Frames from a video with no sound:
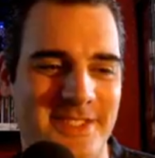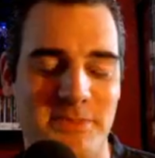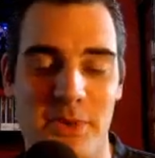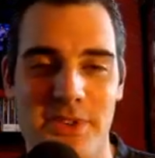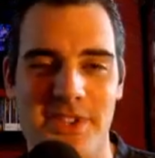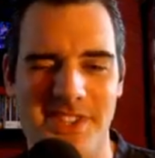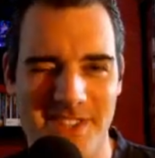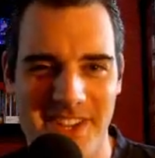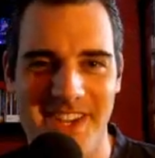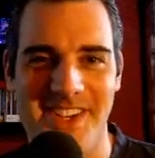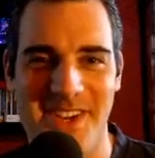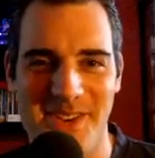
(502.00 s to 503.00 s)
Sponsors
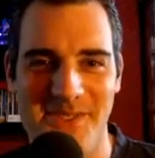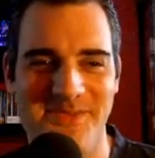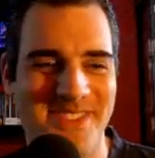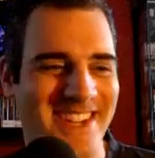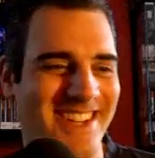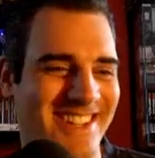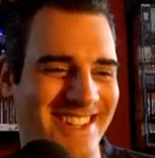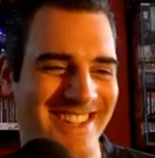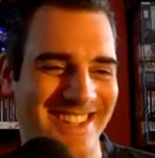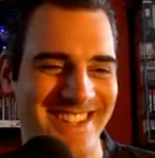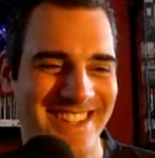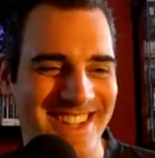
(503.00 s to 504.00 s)
take note.
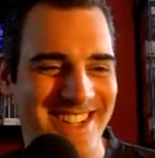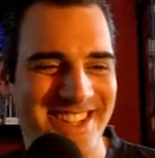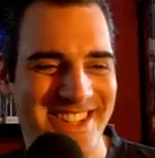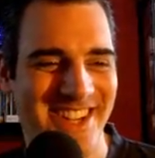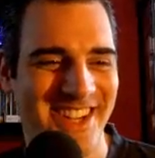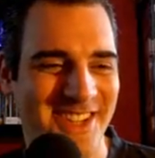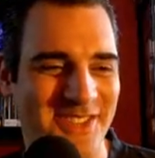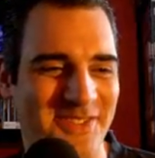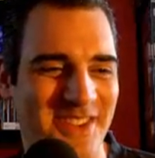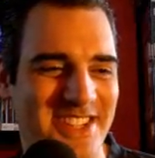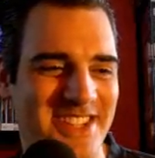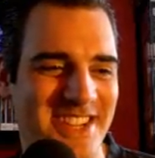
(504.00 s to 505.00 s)
So
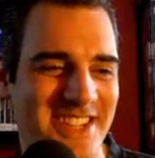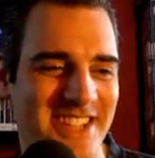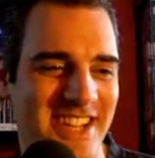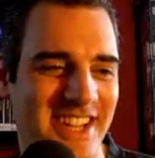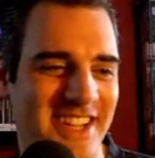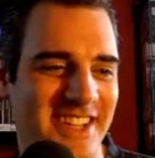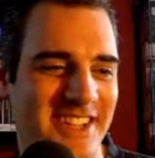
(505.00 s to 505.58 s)
fantastic.